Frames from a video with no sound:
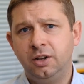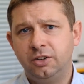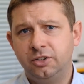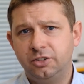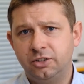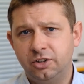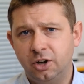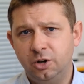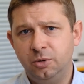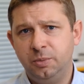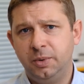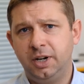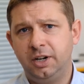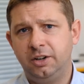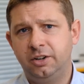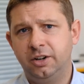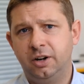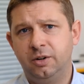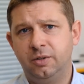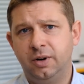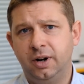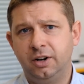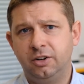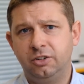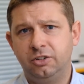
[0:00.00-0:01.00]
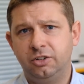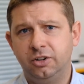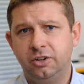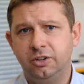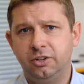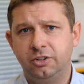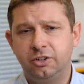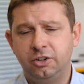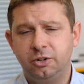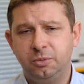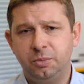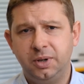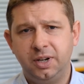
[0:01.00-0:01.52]
so many
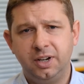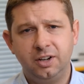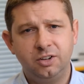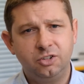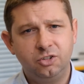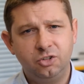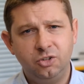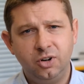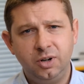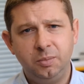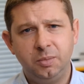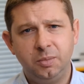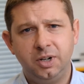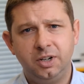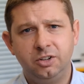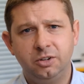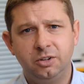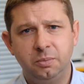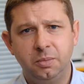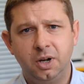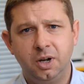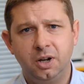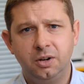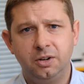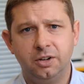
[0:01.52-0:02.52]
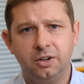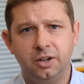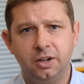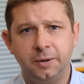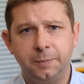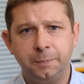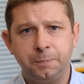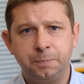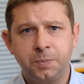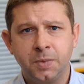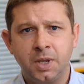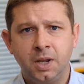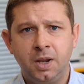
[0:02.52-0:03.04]
directions to be extremely demanding.
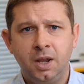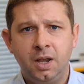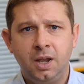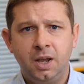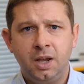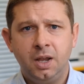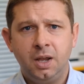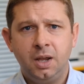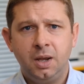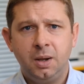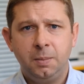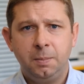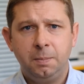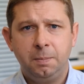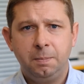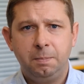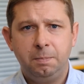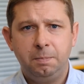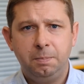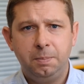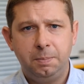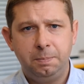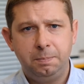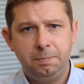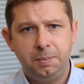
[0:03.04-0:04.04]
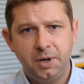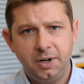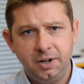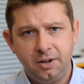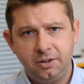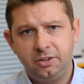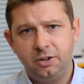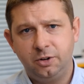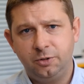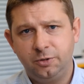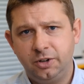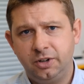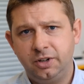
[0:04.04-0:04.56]
But
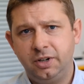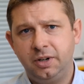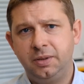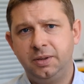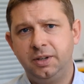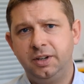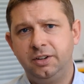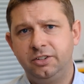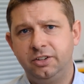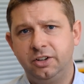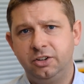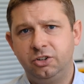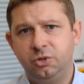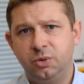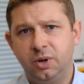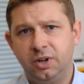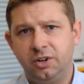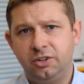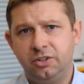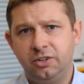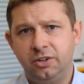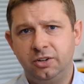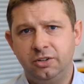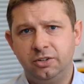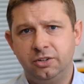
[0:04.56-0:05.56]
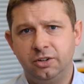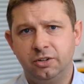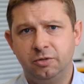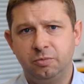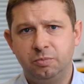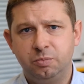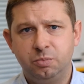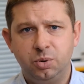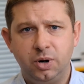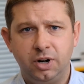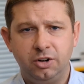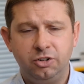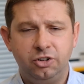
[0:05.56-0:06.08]
it's often in these situations
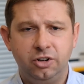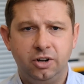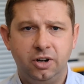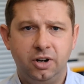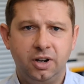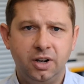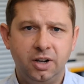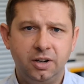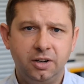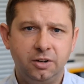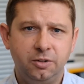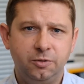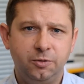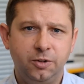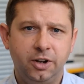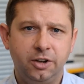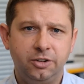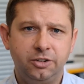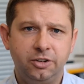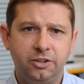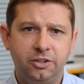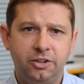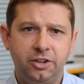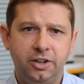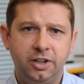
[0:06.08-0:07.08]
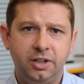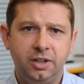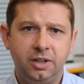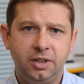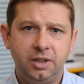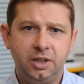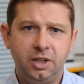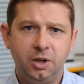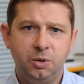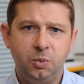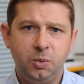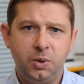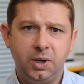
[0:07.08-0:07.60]
of pressure and adversity
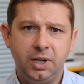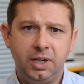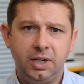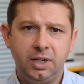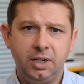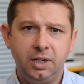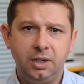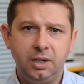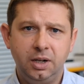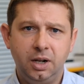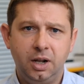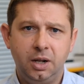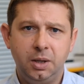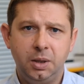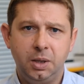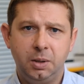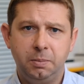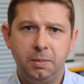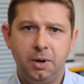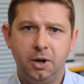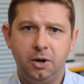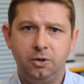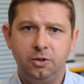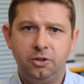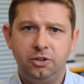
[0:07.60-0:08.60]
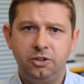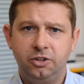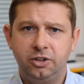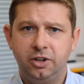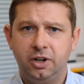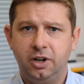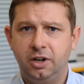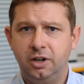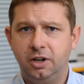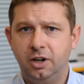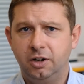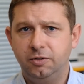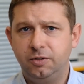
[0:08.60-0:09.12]
that we learn the most.
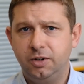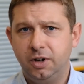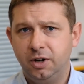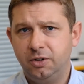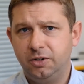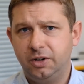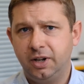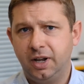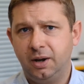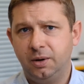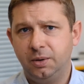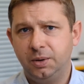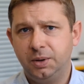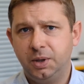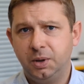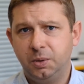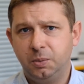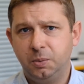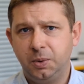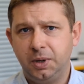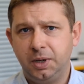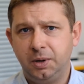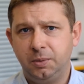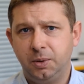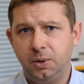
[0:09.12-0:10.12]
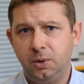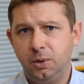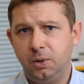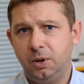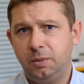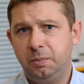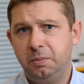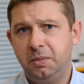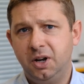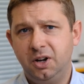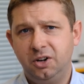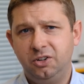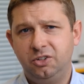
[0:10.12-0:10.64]
And I've no doubt that we will all
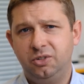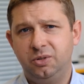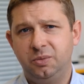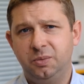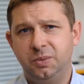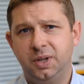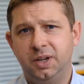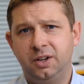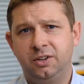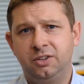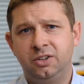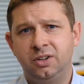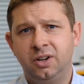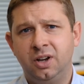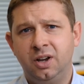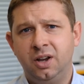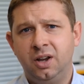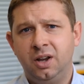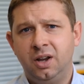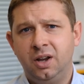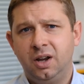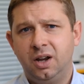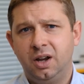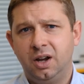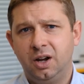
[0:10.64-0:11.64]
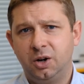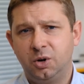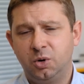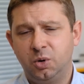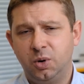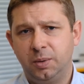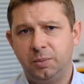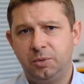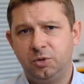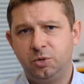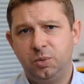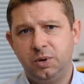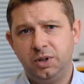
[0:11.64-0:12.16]
emerge from this
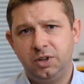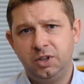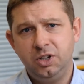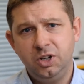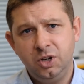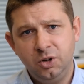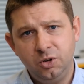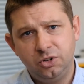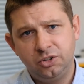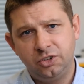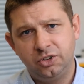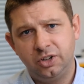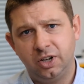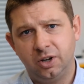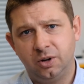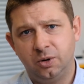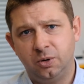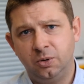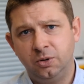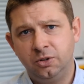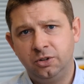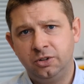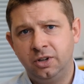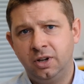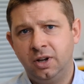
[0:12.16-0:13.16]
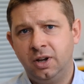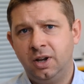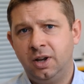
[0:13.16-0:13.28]
equipped with new skills.